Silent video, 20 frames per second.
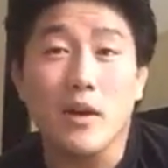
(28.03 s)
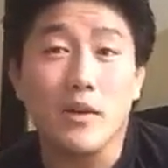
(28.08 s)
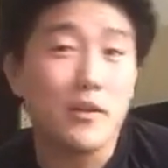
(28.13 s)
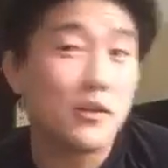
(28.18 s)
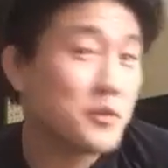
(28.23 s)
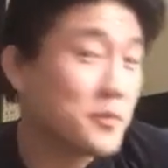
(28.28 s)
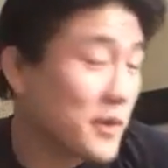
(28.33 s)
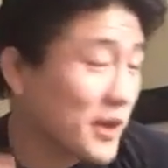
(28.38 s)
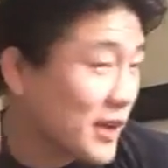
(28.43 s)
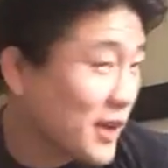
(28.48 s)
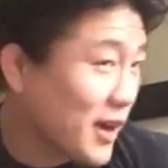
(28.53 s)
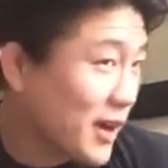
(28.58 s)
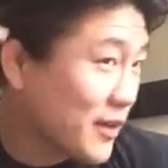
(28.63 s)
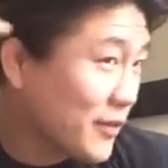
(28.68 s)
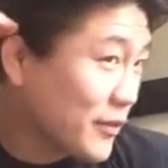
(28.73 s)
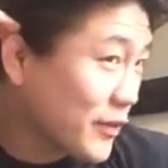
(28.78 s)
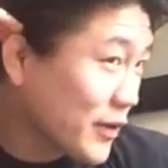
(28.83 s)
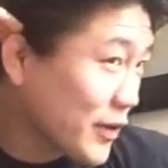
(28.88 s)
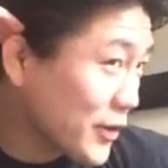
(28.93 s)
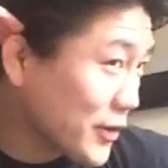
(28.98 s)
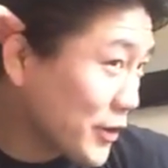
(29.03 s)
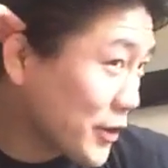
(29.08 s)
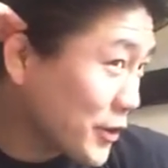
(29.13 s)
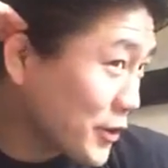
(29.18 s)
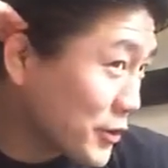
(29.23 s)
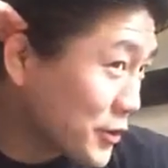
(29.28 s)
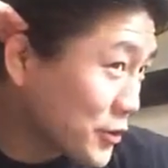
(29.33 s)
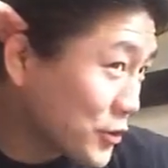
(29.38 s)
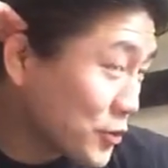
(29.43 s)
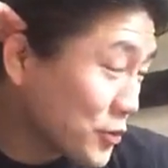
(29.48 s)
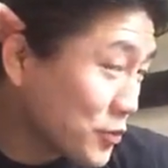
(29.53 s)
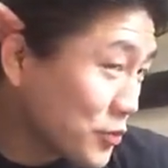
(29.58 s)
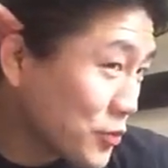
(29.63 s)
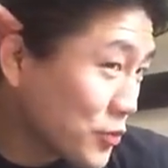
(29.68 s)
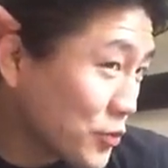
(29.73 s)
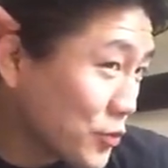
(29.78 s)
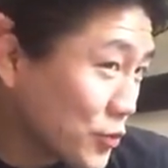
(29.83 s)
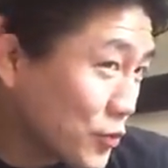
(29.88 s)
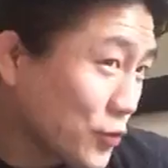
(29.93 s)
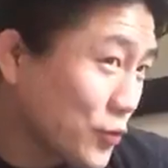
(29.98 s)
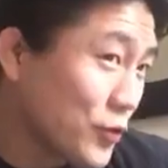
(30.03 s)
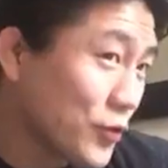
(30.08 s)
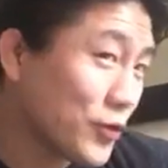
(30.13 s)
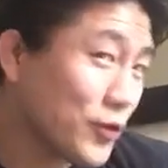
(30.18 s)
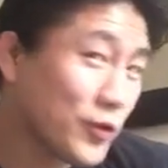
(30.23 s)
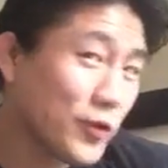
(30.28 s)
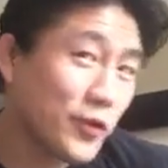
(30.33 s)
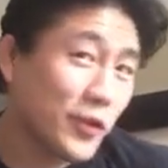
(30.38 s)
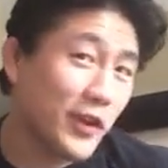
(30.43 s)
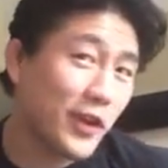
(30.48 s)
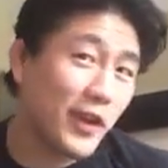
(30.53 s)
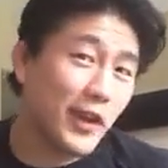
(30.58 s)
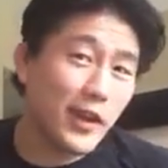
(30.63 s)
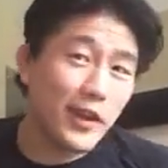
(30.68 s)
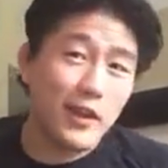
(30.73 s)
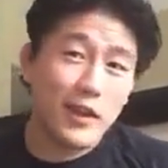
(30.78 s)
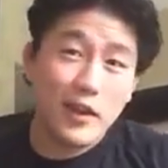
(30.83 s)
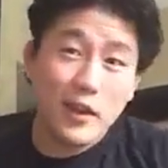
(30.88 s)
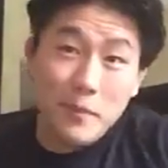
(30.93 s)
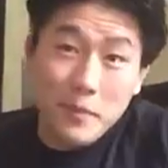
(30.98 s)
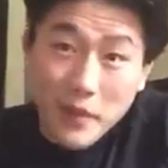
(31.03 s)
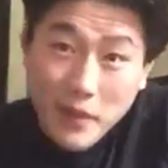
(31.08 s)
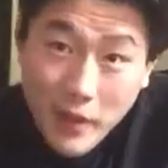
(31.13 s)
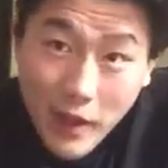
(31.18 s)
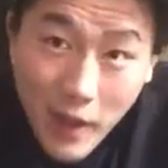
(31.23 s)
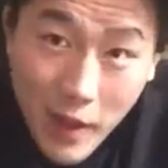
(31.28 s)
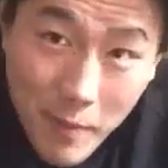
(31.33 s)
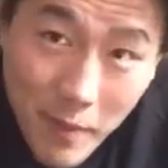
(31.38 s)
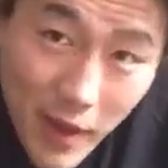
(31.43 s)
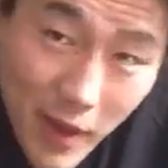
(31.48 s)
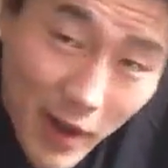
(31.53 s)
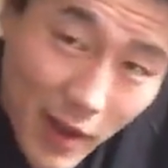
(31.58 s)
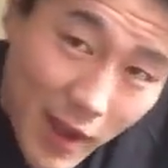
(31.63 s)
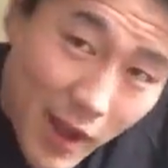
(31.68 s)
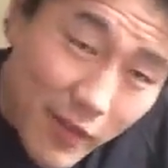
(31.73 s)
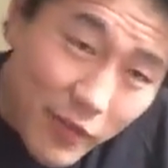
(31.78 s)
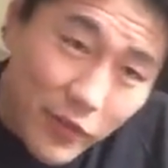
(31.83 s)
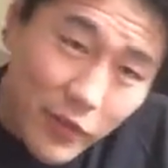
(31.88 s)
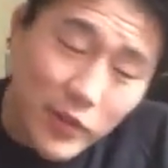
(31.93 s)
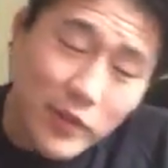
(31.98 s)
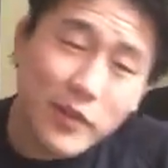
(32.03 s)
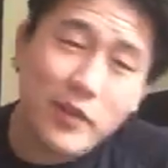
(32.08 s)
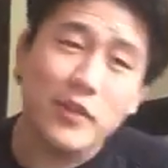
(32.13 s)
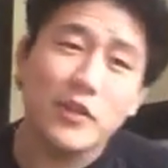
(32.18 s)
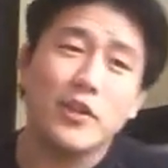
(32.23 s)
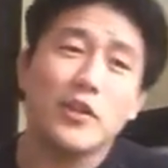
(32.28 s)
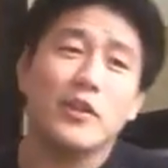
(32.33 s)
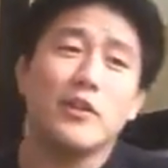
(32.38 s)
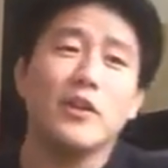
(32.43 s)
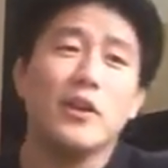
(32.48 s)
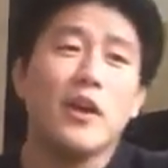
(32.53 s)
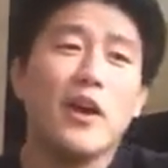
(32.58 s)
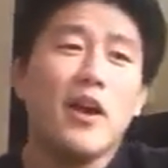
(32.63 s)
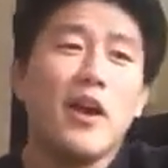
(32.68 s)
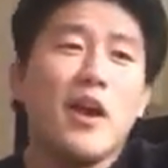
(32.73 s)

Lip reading: Here's my cauliflower ear to prove that I'm a combat athlete indeed.